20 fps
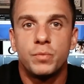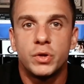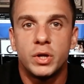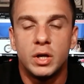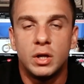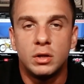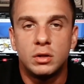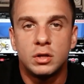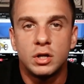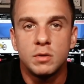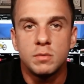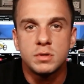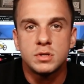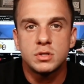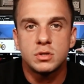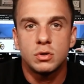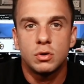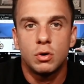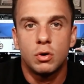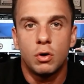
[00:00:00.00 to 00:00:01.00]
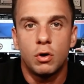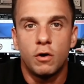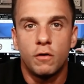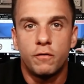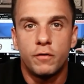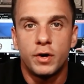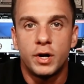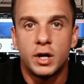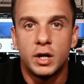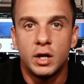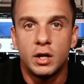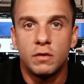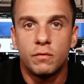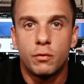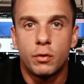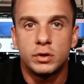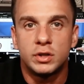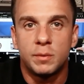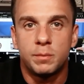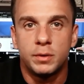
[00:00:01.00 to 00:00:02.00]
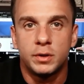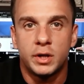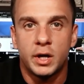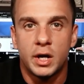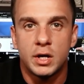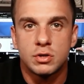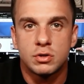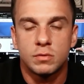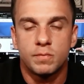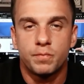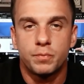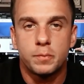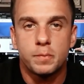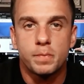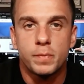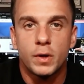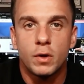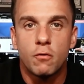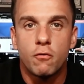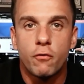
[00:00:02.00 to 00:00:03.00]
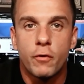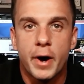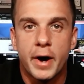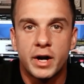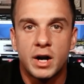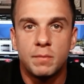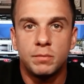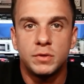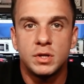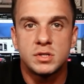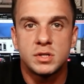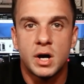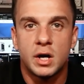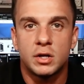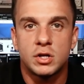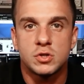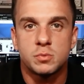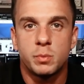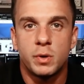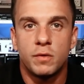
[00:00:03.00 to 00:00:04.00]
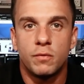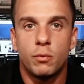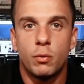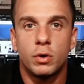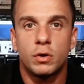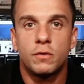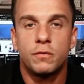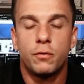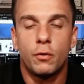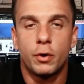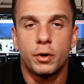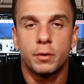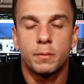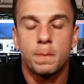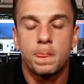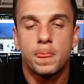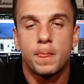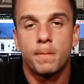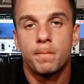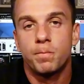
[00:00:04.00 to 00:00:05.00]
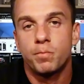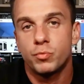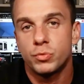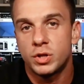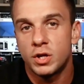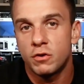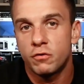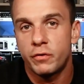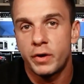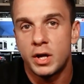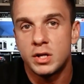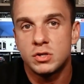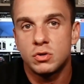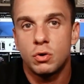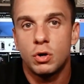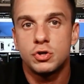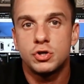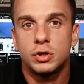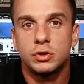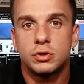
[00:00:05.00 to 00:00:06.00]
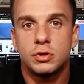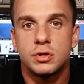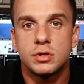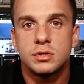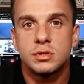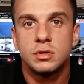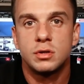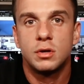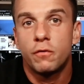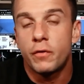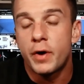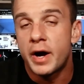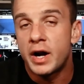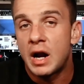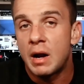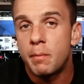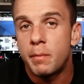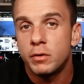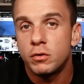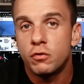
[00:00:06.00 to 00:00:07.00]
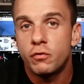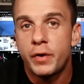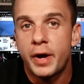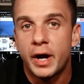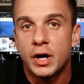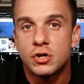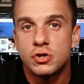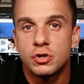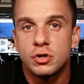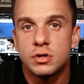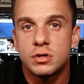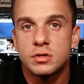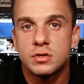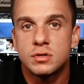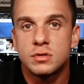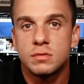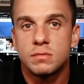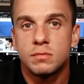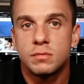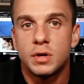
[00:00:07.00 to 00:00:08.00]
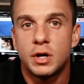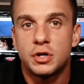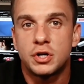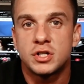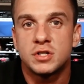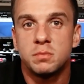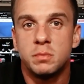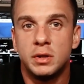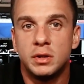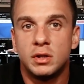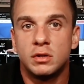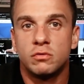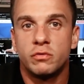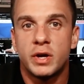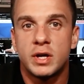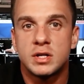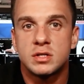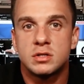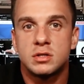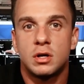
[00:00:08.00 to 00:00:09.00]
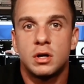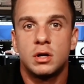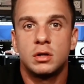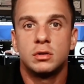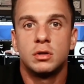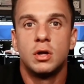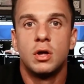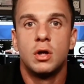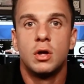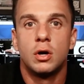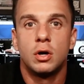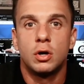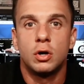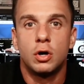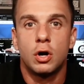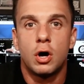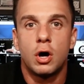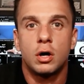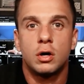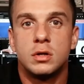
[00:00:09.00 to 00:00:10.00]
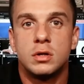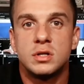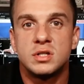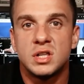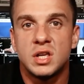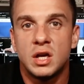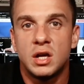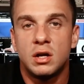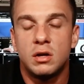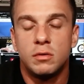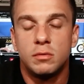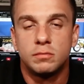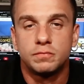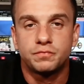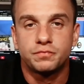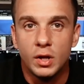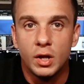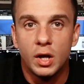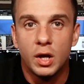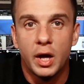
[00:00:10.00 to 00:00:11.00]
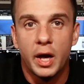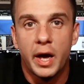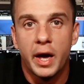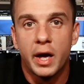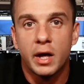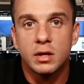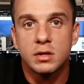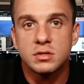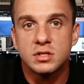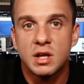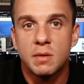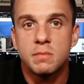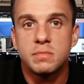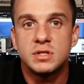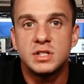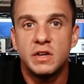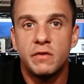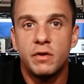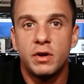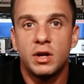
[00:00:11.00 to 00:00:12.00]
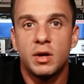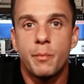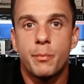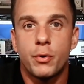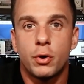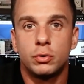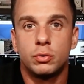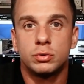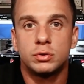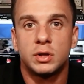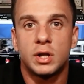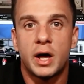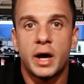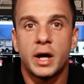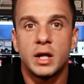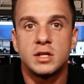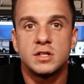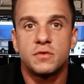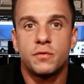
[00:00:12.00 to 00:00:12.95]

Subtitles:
In terms of real-world application, firearm designers may work for defense contractors, firearm manufacturers, such as Smith & Wesson, Glock, SIG, and some civilian product lines